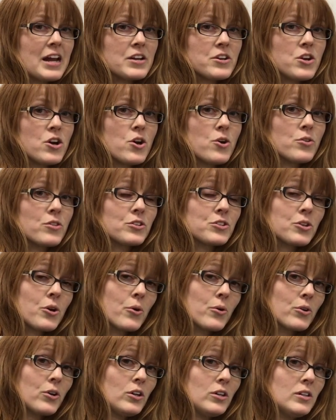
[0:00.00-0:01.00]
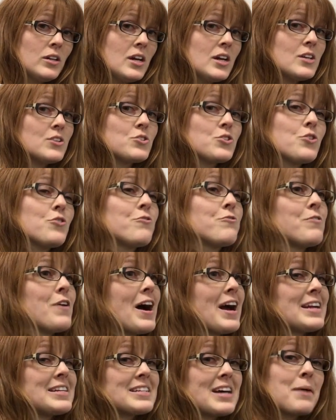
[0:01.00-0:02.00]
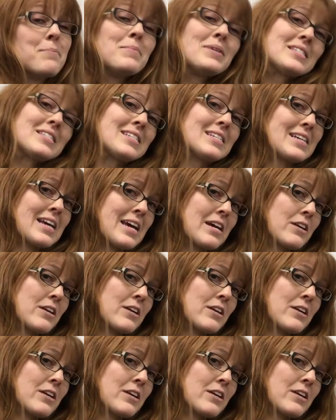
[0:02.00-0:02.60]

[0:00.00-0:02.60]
I know the total, to find a missing